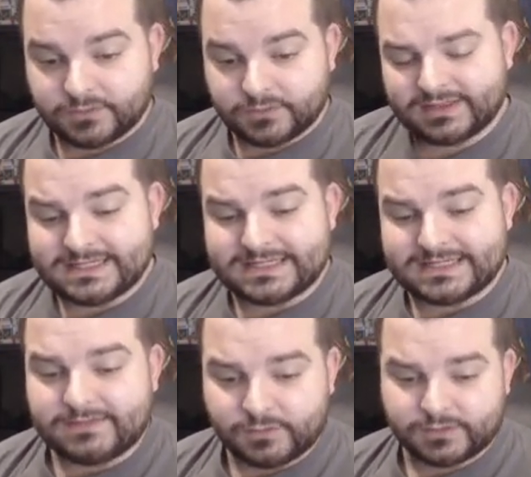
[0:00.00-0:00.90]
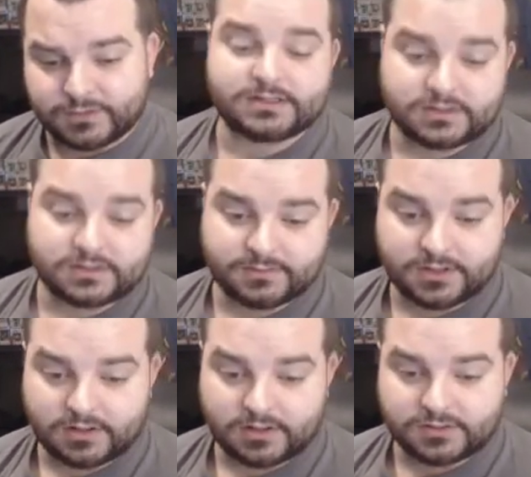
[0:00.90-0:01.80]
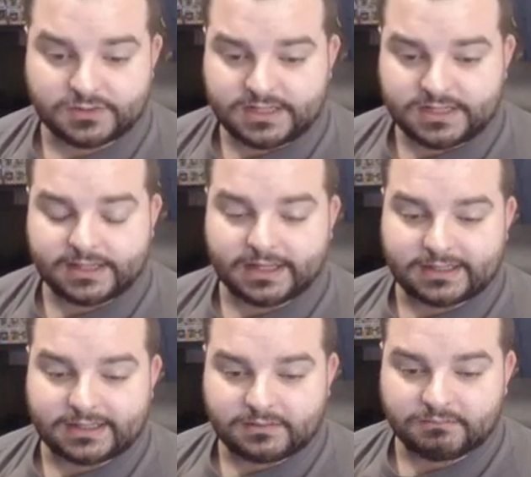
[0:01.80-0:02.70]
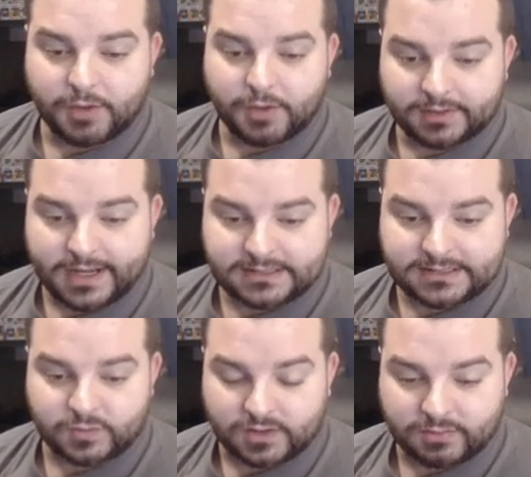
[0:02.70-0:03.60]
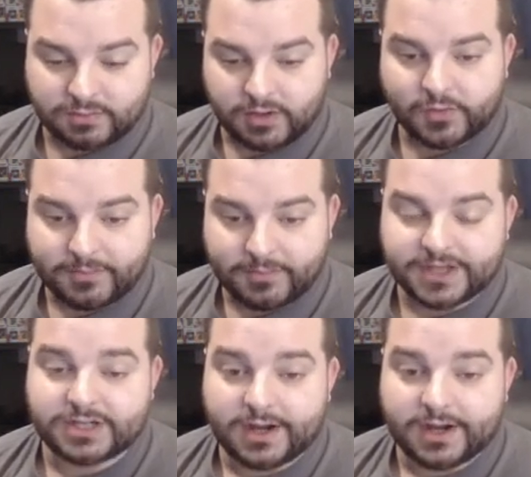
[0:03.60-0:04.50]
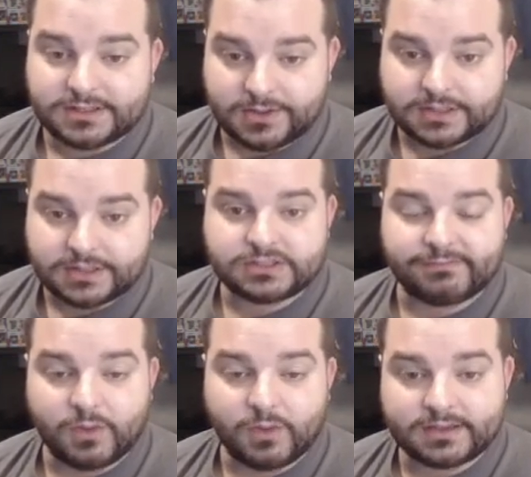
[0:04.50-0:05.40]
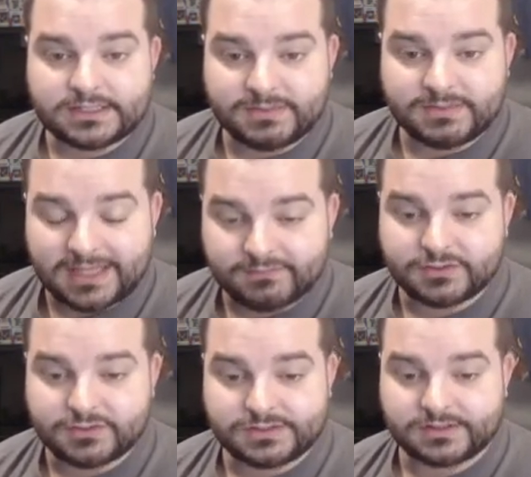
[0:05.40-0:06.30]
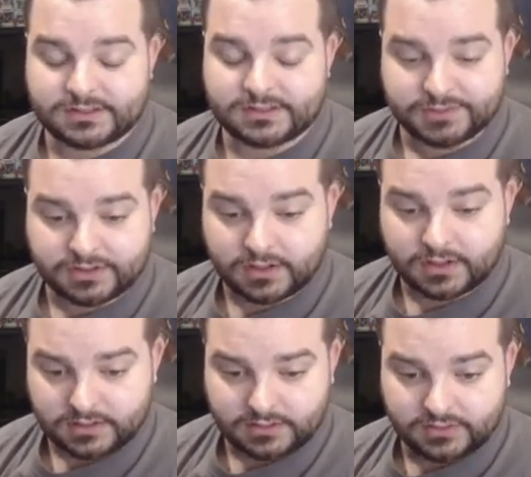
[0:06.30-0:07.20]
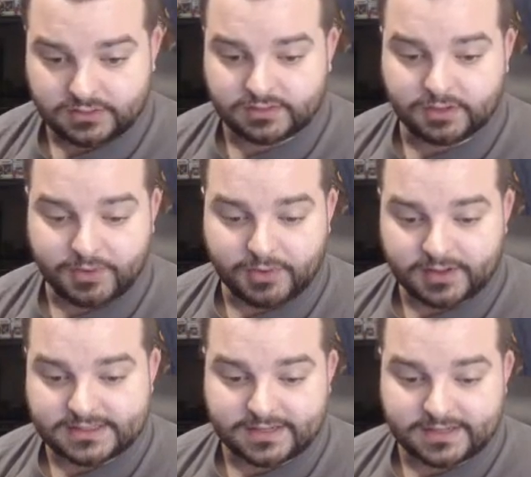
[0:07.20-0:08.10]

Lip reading: or at least even with a Steel Scimitar, so we'll say, like, Mobilize is worth probably 1 magic on its own. So if you want this to be even to a Steel Scimitar, your opponent needs to